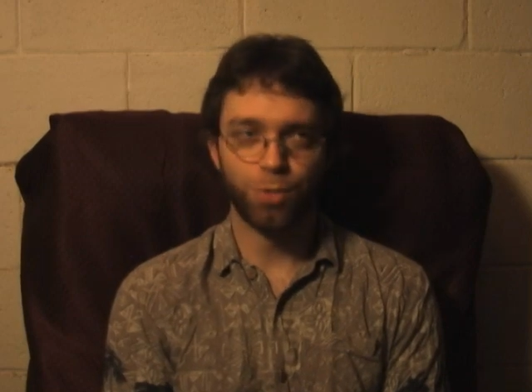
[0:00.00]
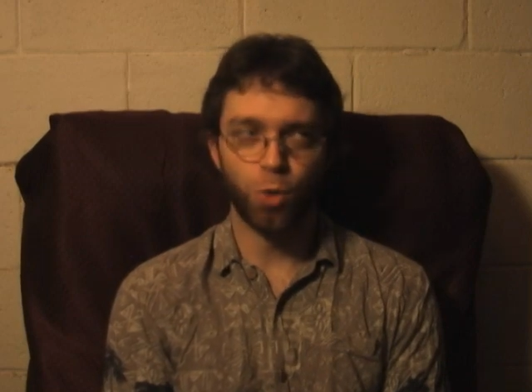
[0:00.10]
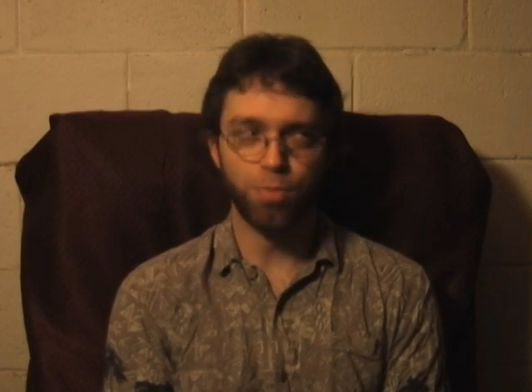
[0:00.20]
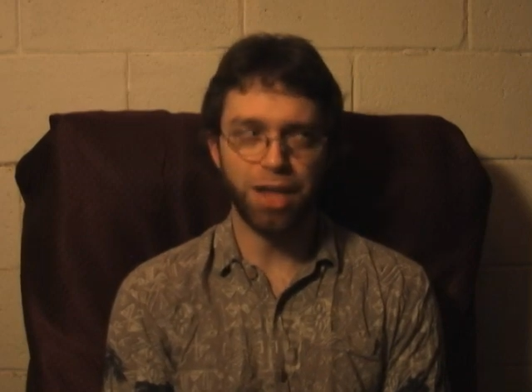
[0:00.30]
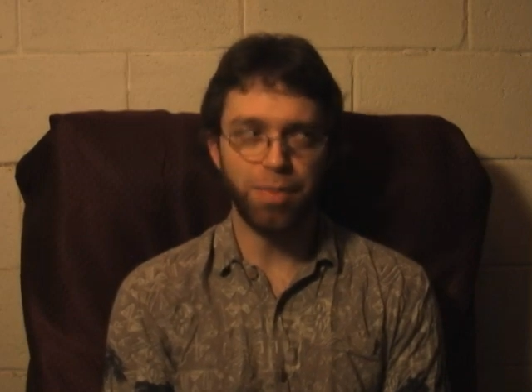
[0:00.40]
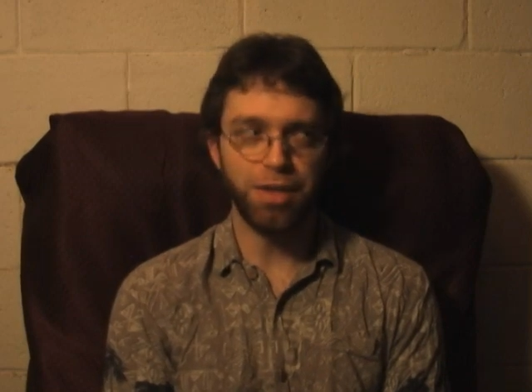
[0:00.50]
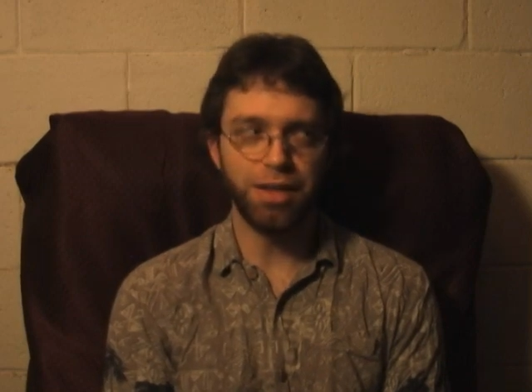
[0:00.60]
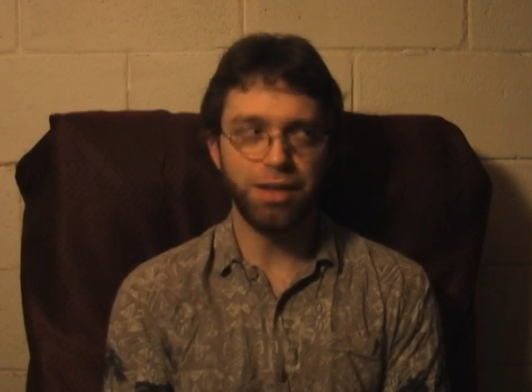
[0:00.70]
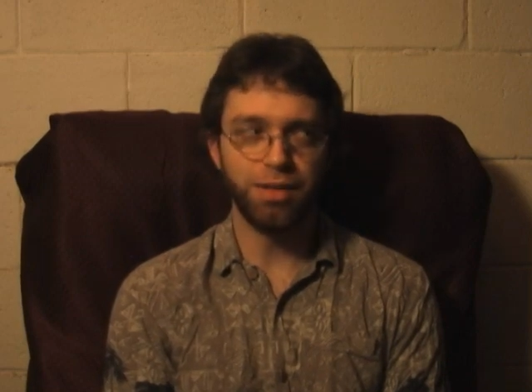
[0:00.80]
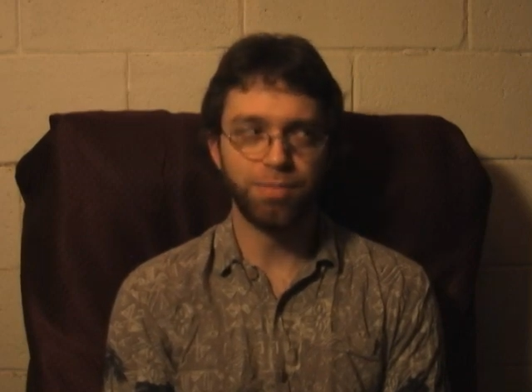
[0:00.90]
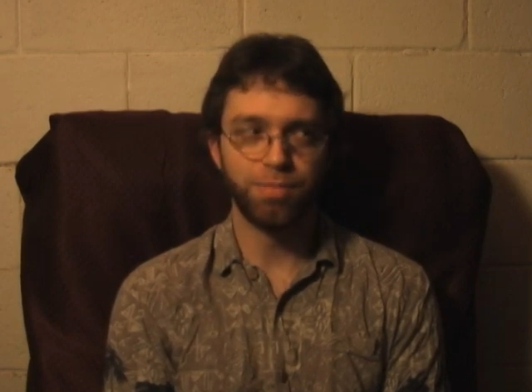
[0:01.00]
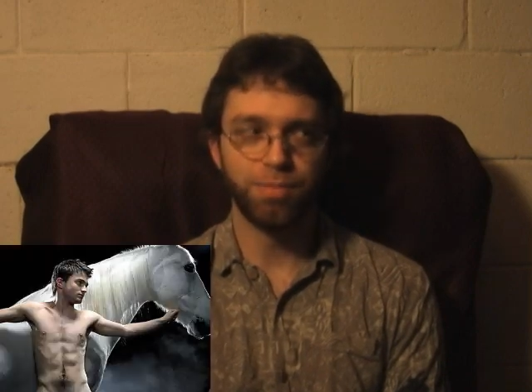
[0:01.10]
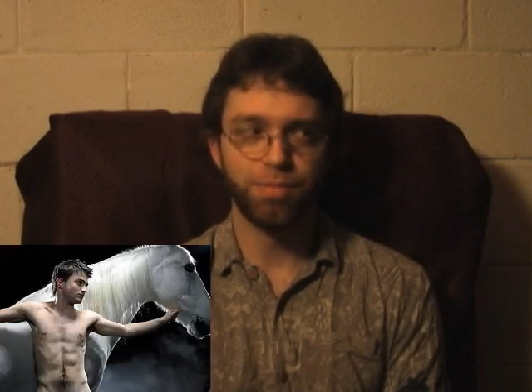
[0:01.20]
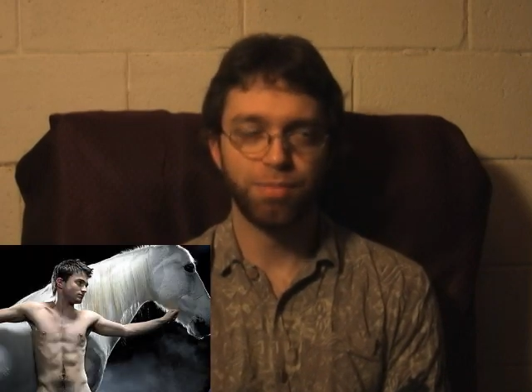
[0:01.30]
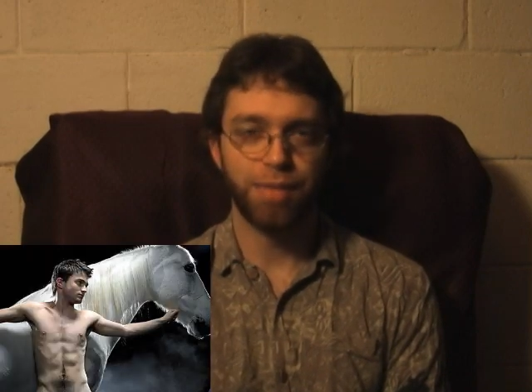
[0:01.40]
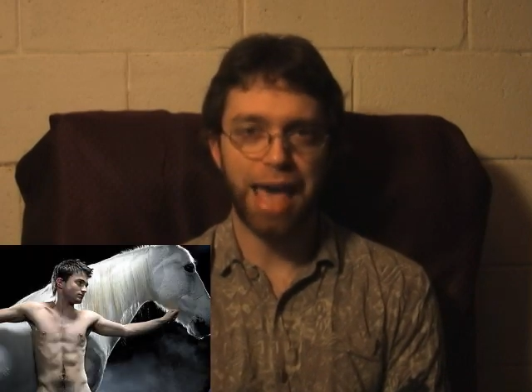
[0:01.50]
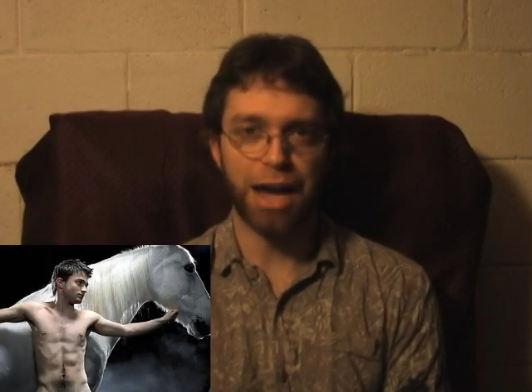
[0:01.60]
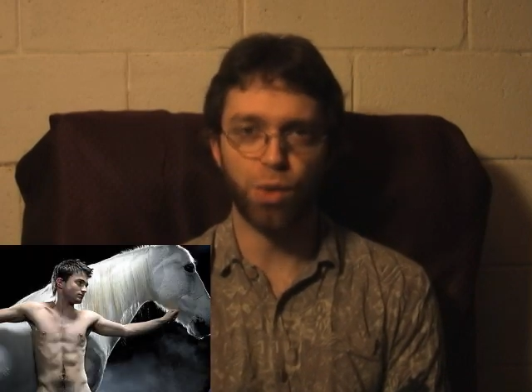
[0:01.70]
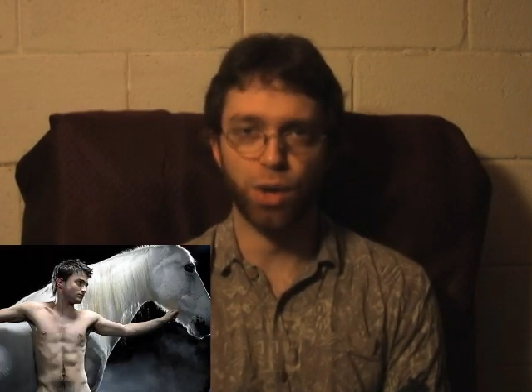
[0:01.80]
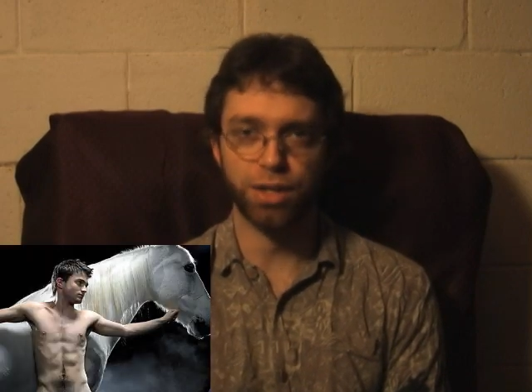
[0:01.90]
Or maybe.
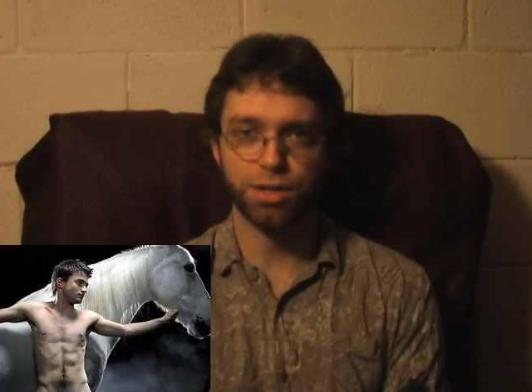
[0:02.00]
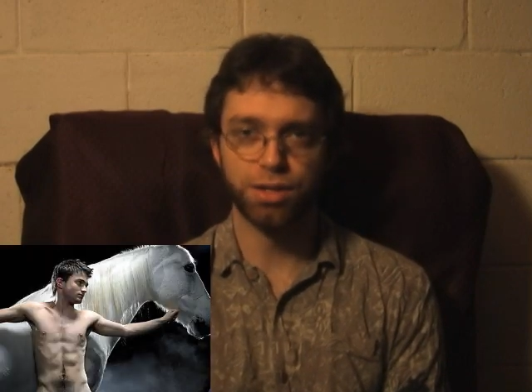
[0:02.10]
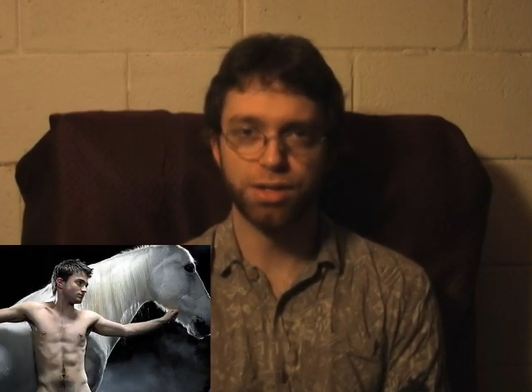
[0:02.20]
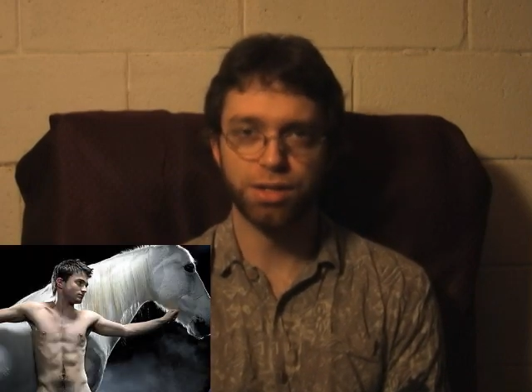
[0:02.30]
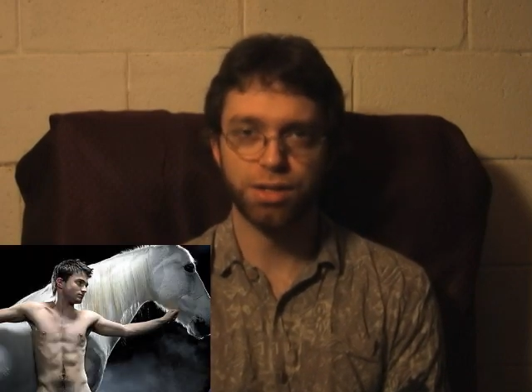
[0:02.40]
Equus.